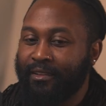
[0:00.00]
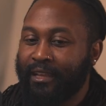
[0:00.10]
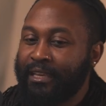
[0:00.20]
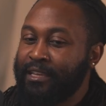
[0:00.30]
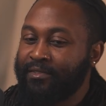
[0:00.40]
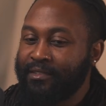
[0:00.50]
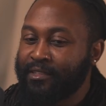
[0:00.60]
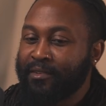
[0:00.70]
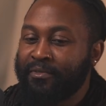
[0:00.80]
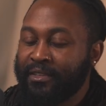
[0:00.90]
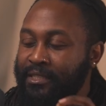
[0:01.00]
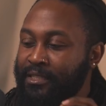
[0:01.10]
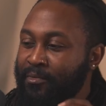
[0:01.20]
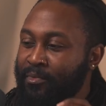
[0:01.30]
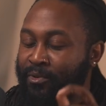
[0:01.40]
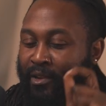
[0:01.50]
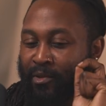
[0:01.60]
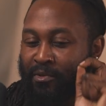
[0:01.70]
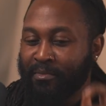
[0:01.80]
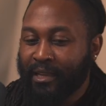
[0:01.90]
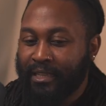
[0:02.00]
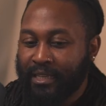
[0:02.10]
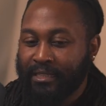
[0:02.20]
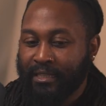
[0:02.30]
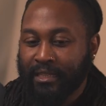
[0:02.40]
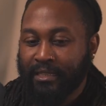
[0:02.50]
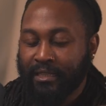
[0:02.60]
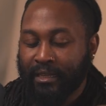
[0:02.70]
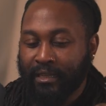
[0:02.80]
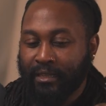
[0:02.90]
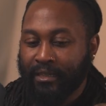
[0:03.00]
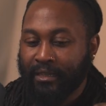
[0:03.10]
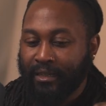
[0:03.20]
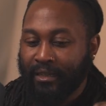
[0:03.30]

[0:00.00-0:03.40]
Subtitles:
Like even something as simple like with my kids, and it's like,